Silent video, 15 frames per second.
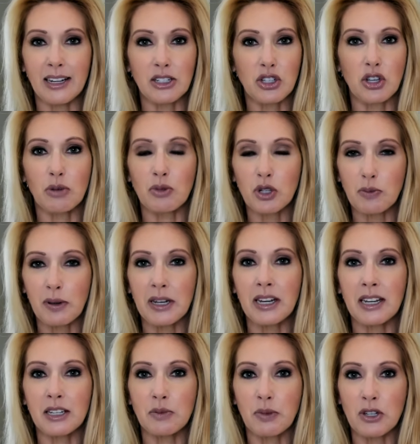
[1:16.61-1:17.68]
Consumer
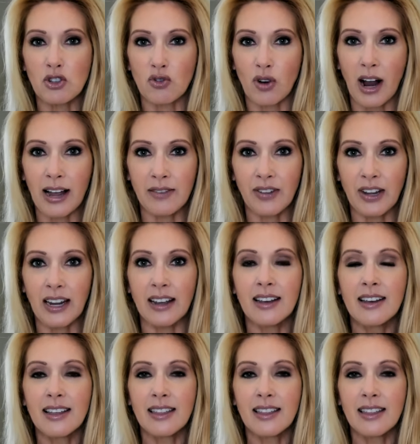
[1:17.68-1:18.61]
spending has been driving